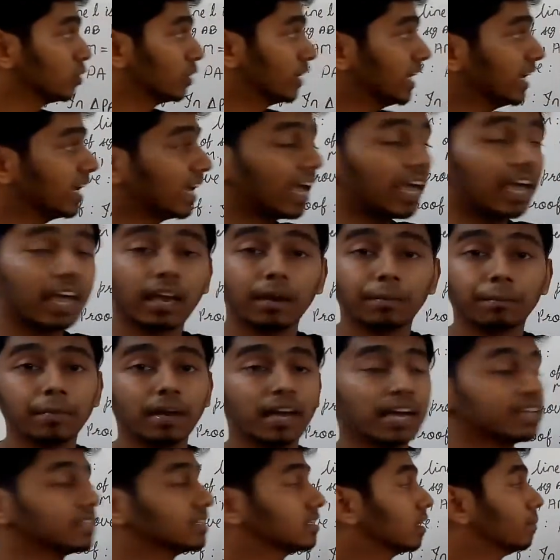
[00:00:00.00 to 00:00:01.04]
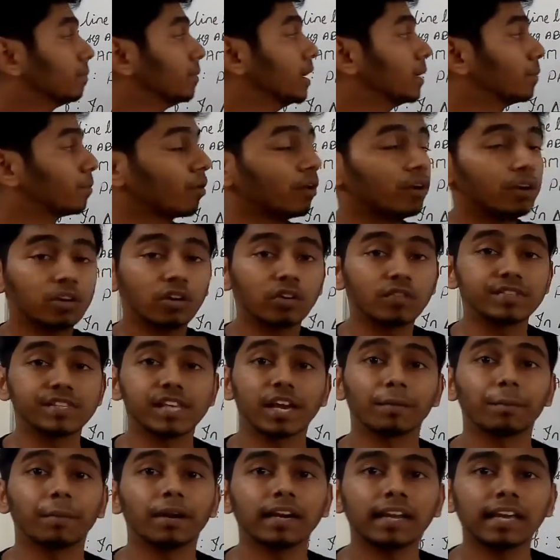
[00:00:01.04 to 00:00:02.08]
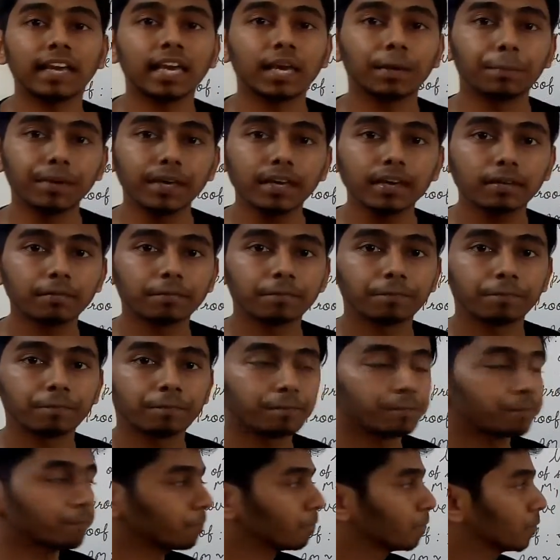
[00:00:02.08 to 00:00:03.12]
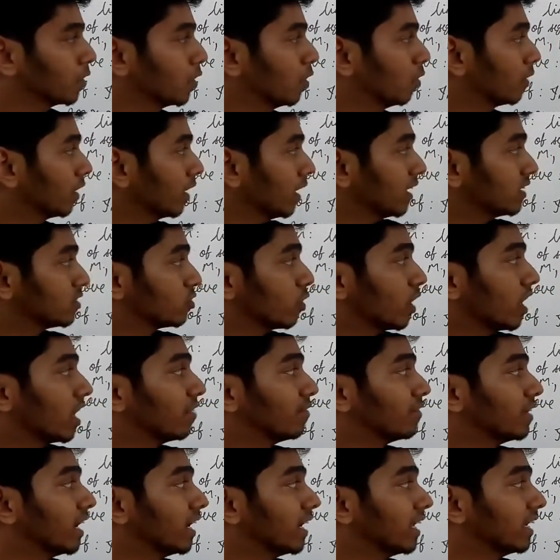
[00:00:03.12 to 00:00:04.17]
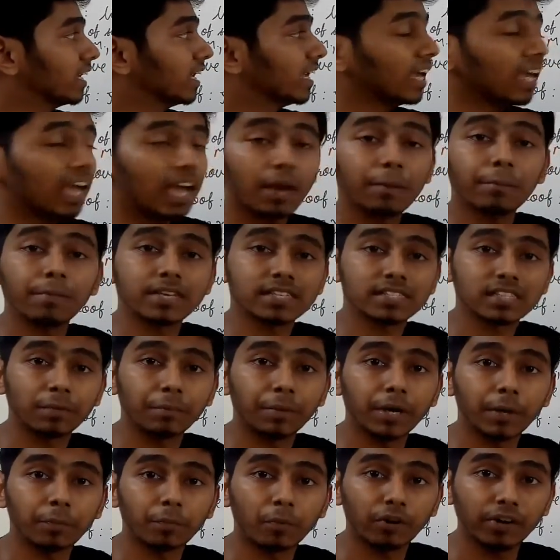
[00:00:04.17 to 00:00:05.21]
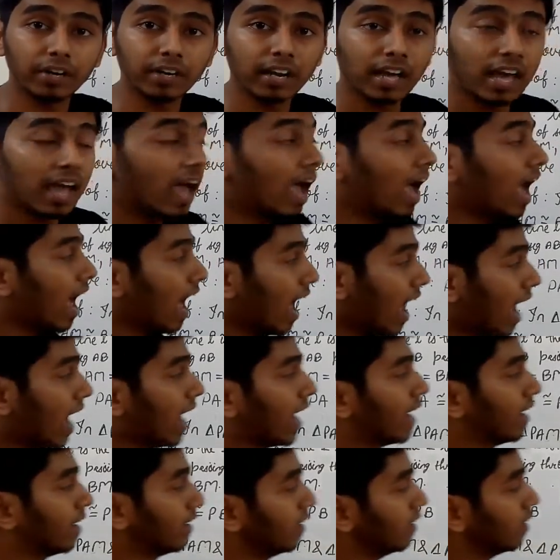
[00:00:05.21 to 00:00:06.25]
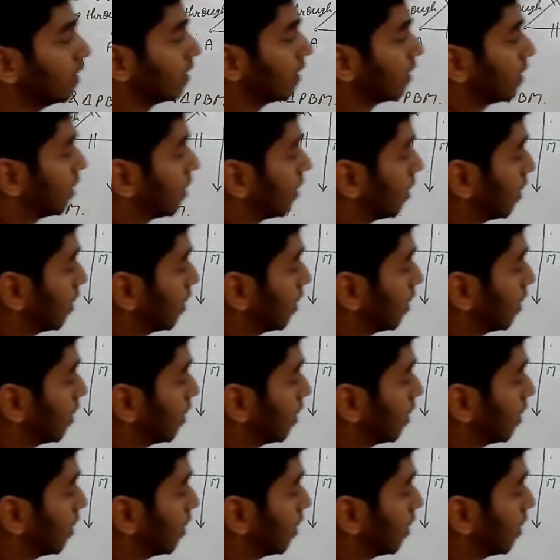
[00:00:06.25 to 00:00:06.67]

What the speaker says: so take M as the midpoint of segment AB. Okay, so we are taking M as the midpoint and